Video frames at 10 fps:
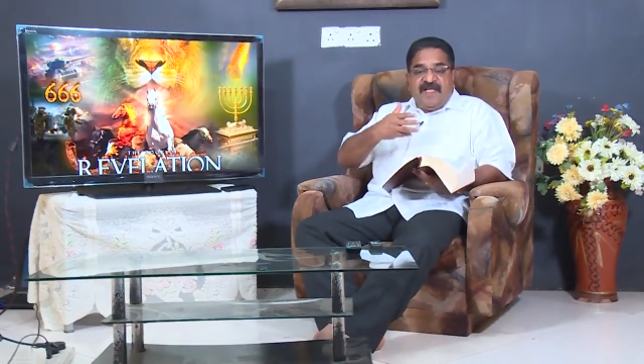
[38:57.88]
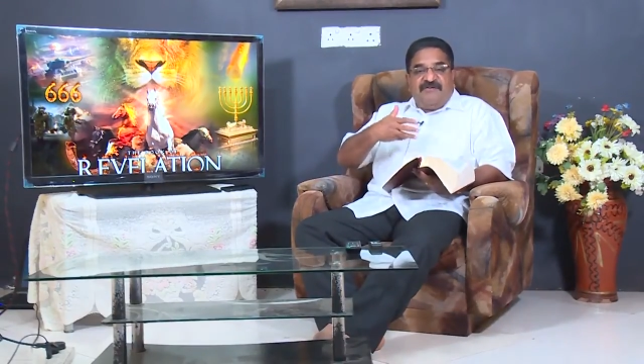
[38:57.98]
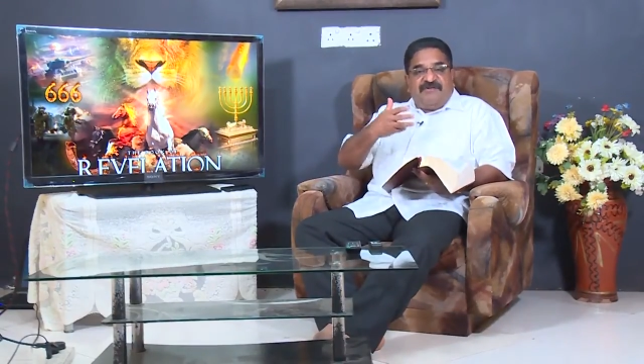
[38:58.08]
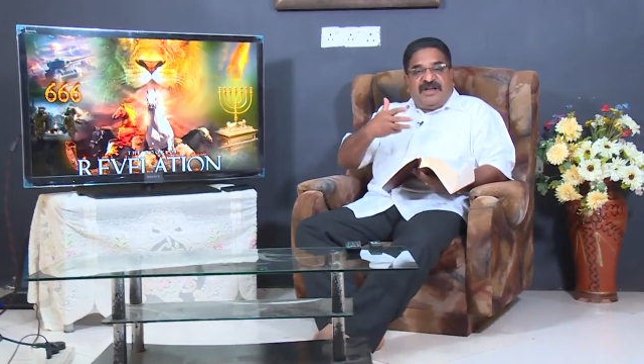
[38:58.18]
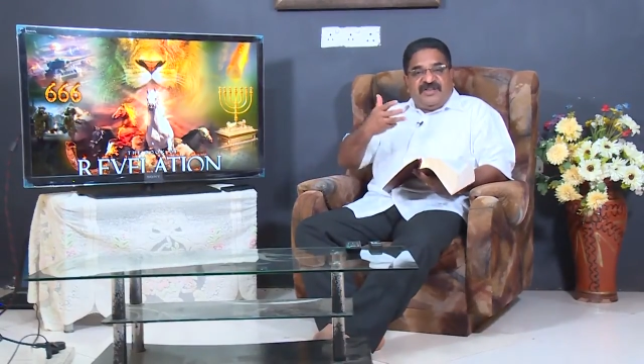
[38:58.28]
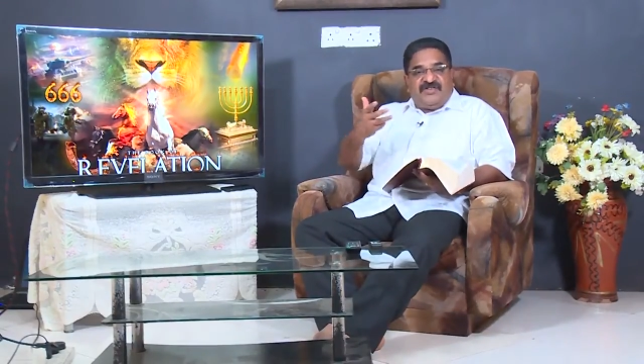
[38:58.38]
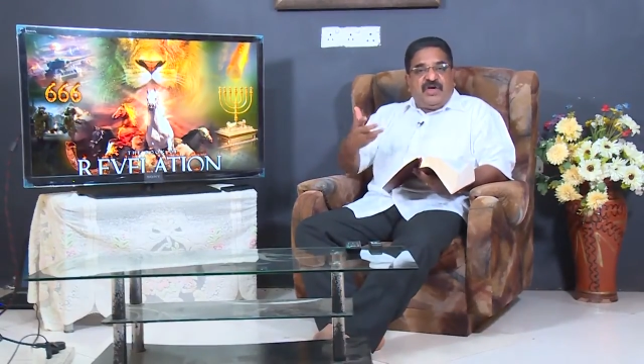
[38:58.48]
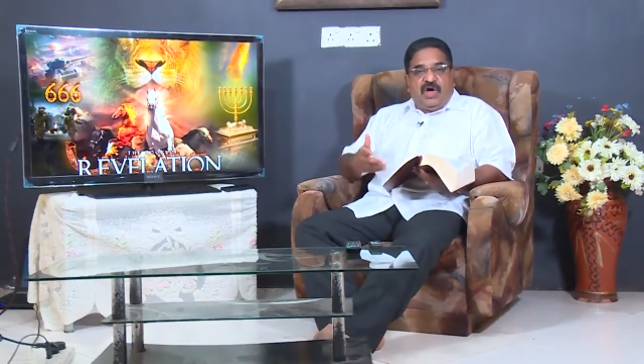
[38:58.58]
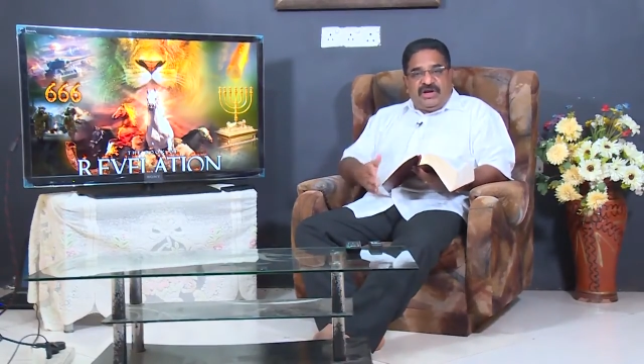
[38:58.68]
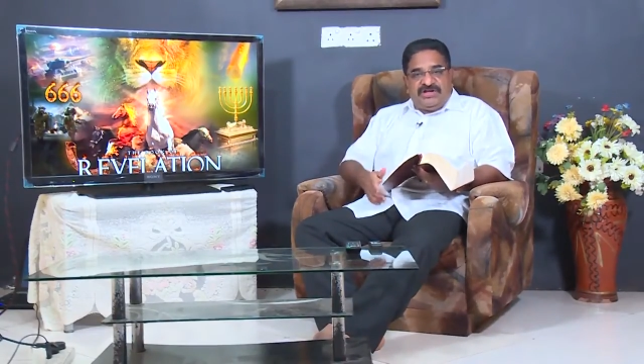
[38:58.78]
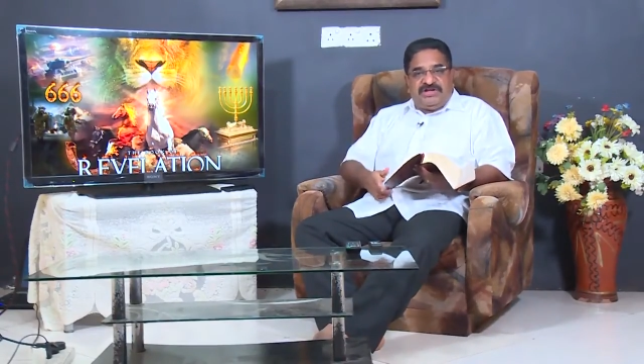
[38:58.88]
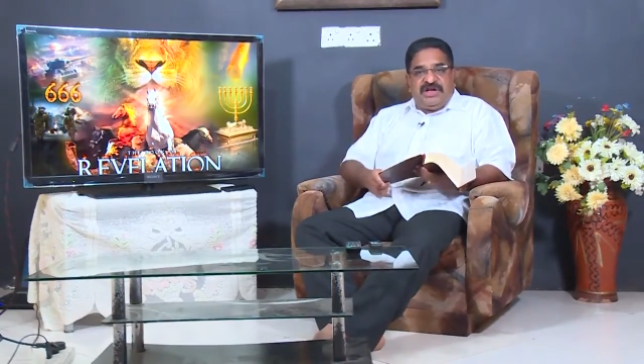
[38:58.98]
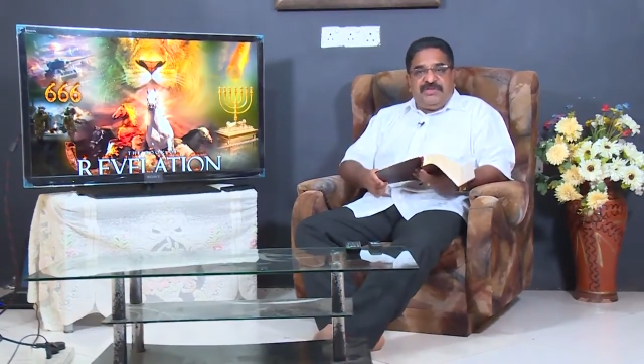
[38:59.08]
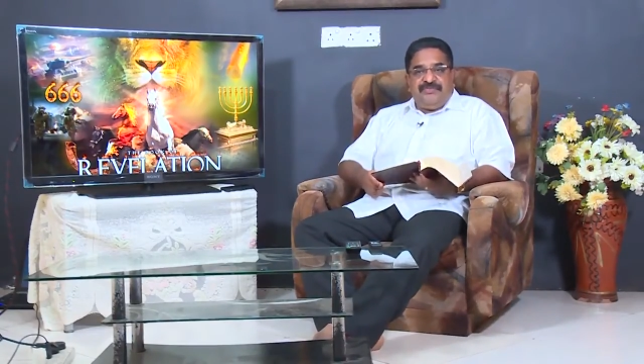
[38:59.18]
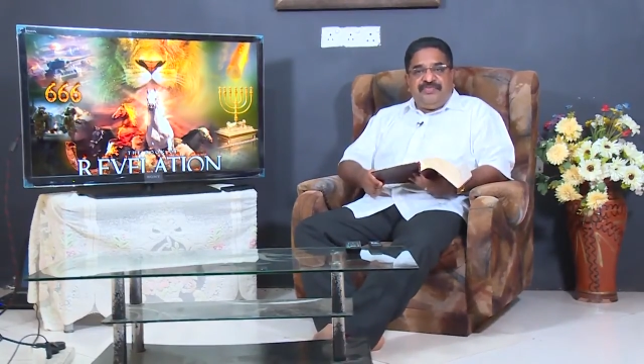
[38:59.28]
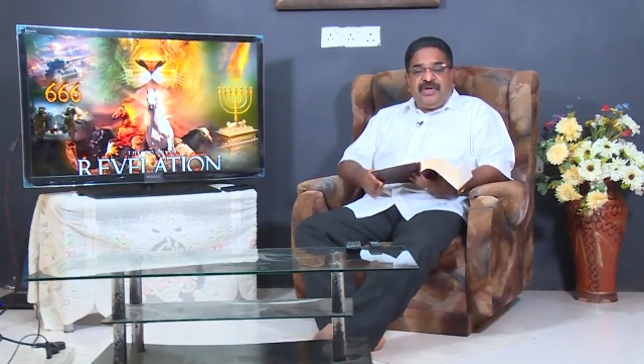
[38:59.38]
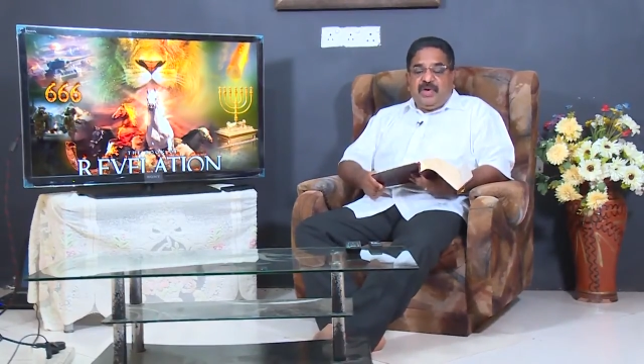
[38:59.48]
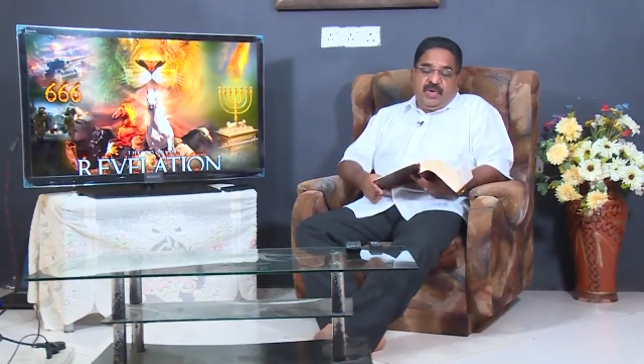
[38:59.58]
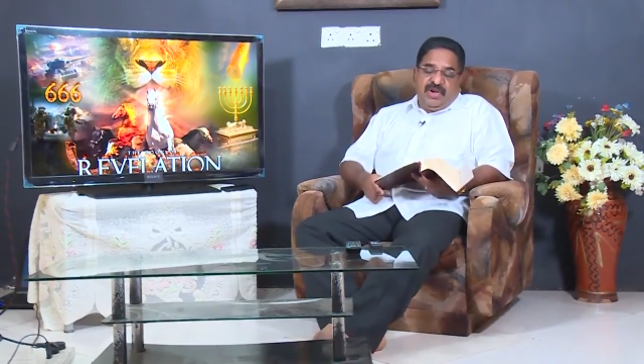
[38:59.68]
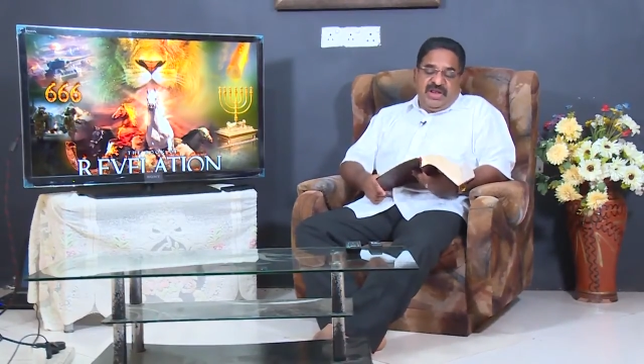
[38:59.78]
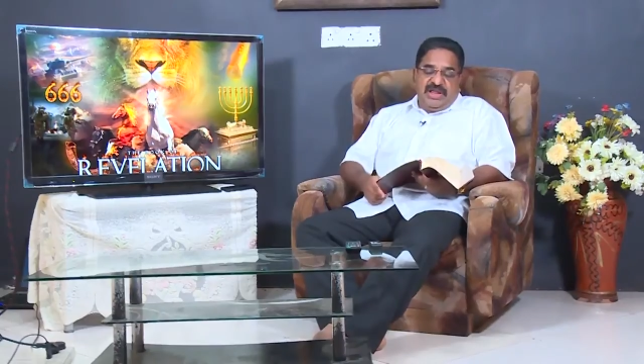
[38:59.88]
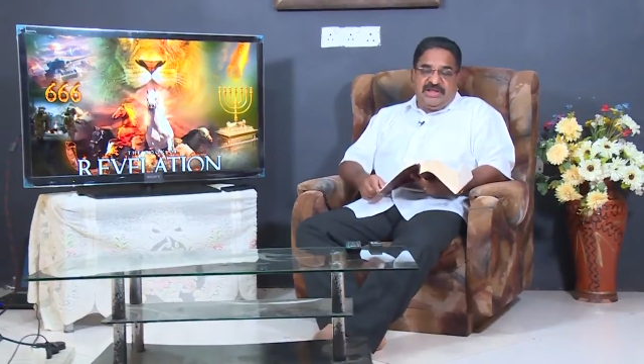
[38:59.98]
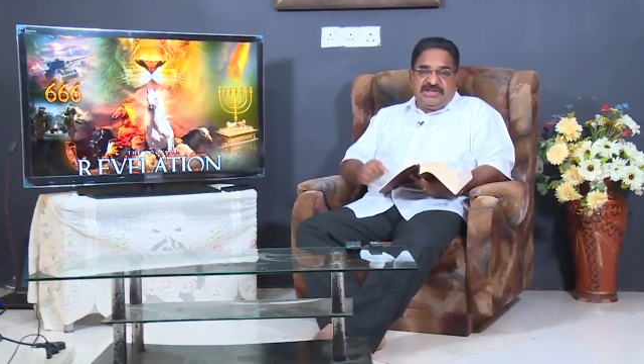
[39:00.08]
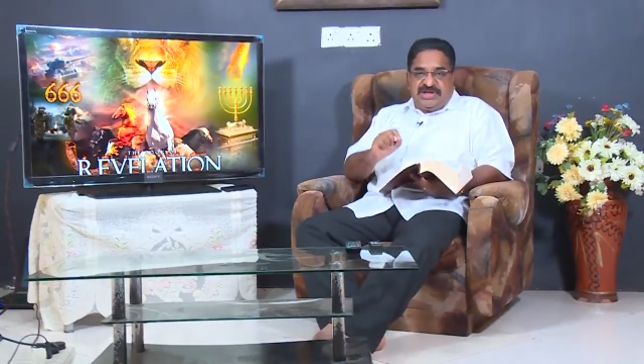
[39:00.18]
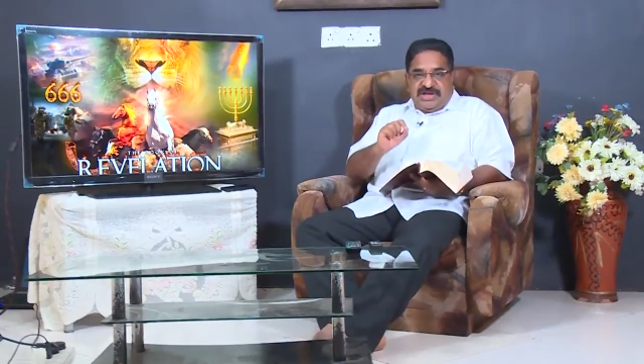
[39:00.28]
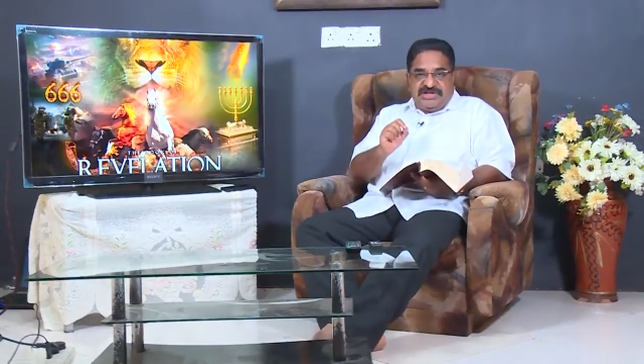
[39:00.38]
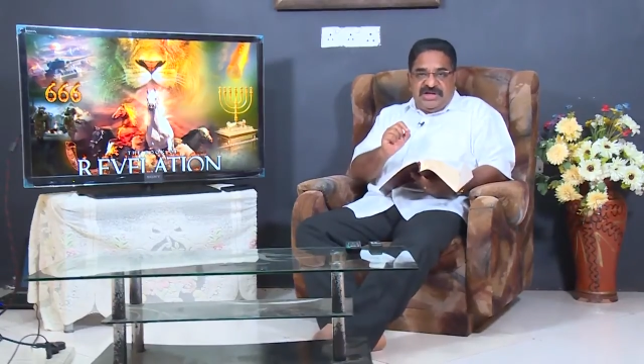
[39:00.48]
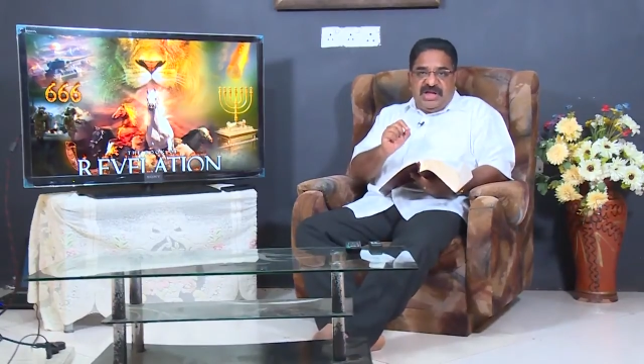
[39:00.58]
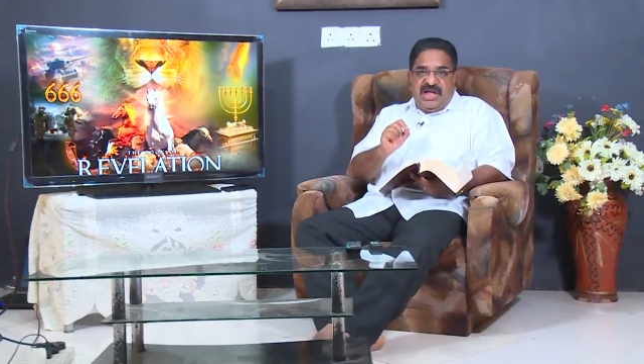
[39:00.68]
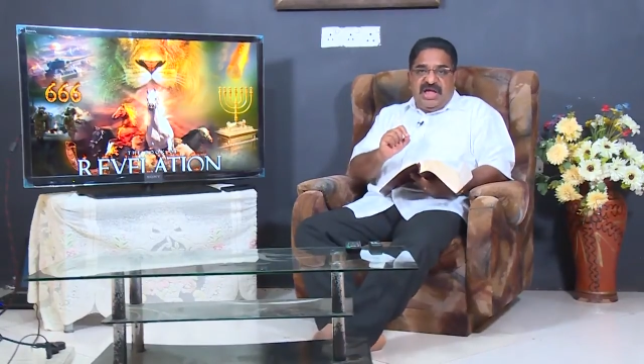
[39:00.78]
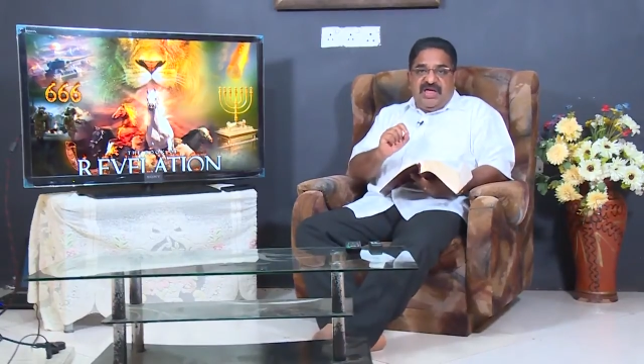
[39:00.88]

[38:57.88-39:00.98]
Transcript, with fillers: phraseology, only changing